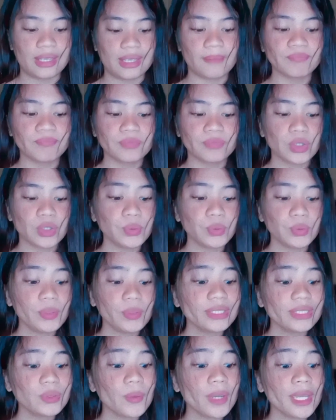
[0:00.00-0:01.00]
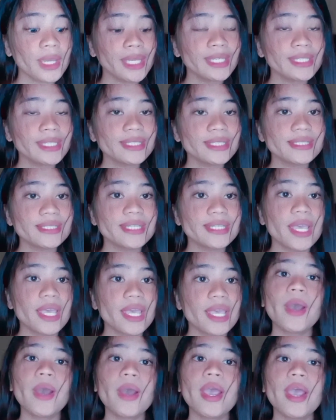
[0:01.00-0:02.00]
Quit, quit,
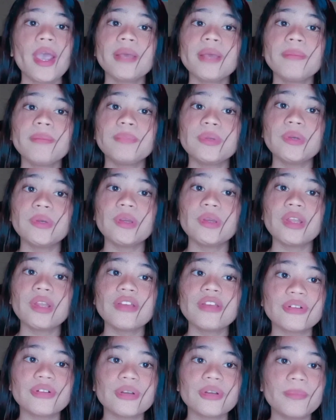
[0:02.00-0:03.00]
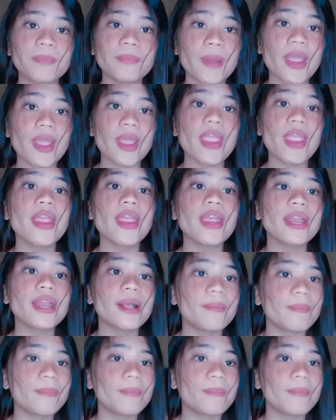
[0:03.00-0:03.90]
what a beautiful bird am I."